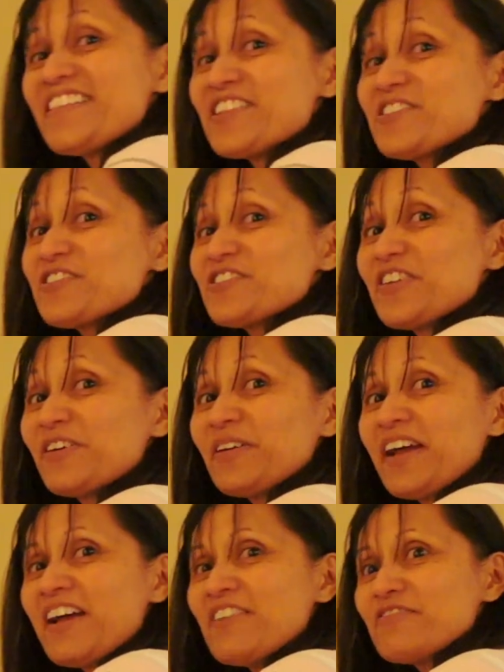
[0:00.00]
There's no
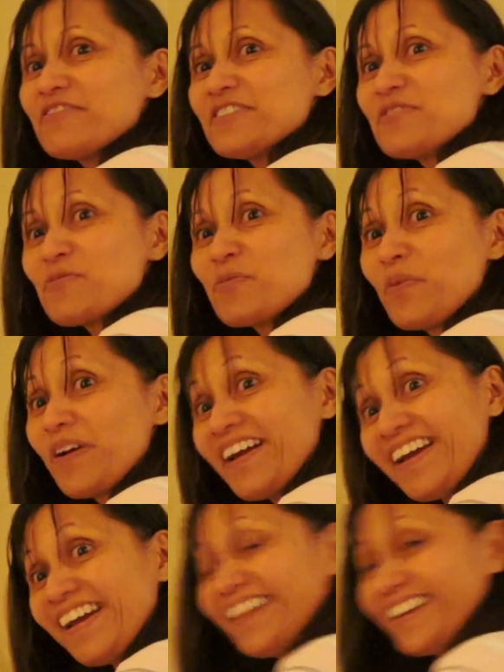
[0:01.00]
F in
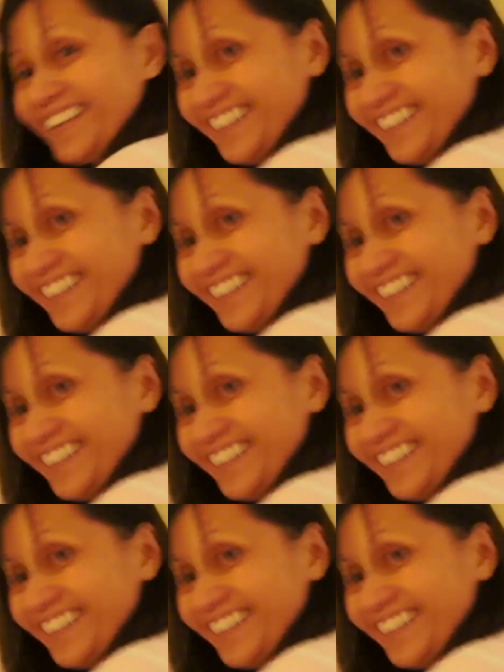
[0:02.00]
way.